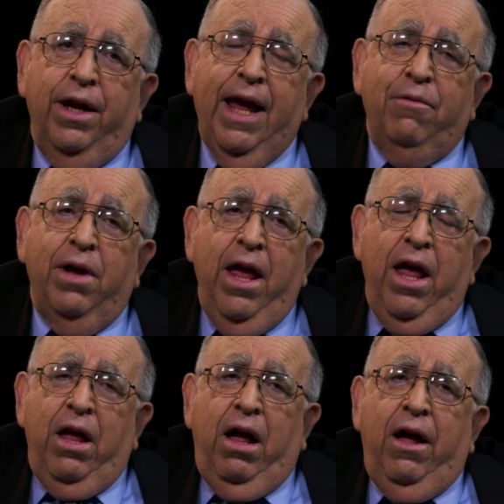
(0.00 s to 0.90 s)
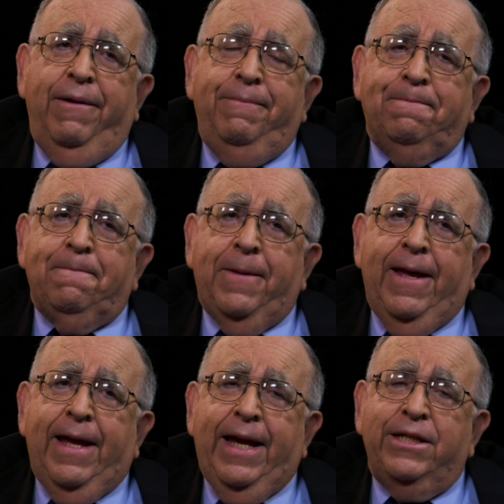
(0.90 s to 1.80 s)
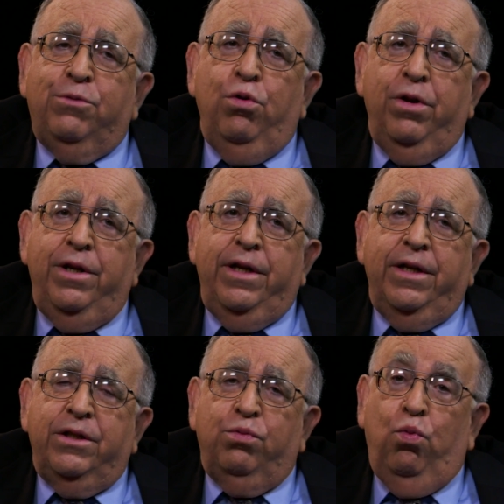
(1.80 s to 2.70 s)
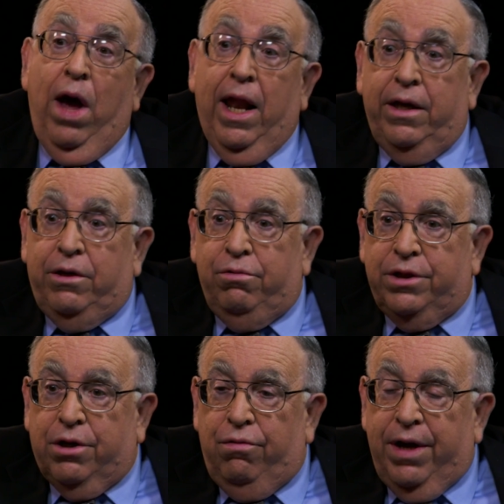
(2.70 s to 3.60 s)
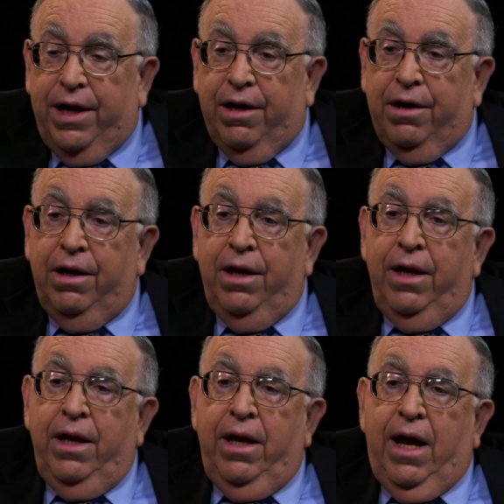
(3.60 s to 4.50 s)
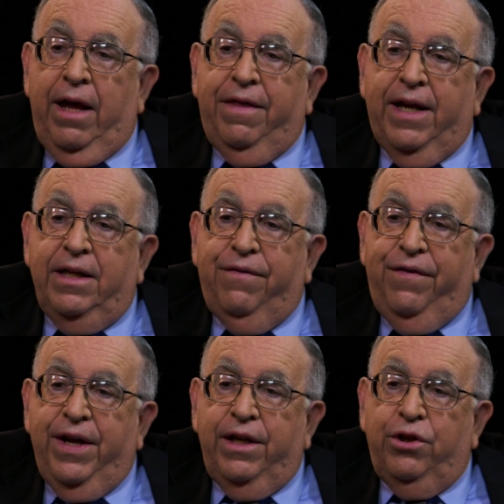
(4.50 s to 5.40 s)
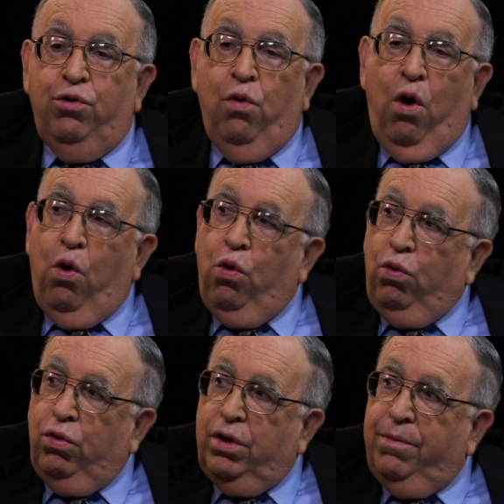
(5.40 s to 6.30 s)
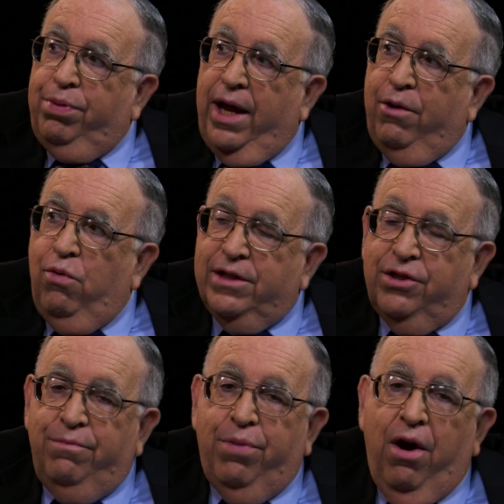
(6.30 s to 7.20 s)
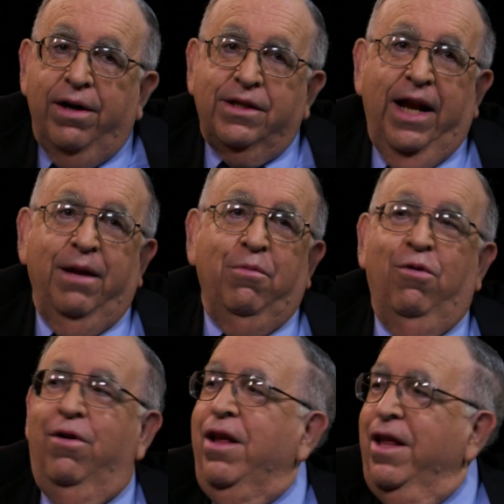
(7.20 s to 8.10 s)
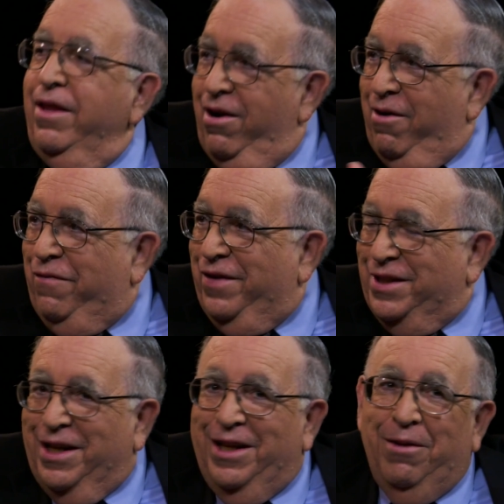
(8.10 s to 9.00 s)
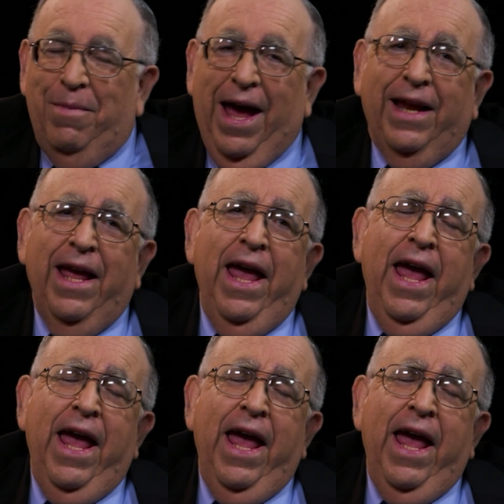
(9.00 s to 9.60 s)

And again, Eastwood is well into his career. I think he's feeling too old to play Western parts anymore. They are physically demanding.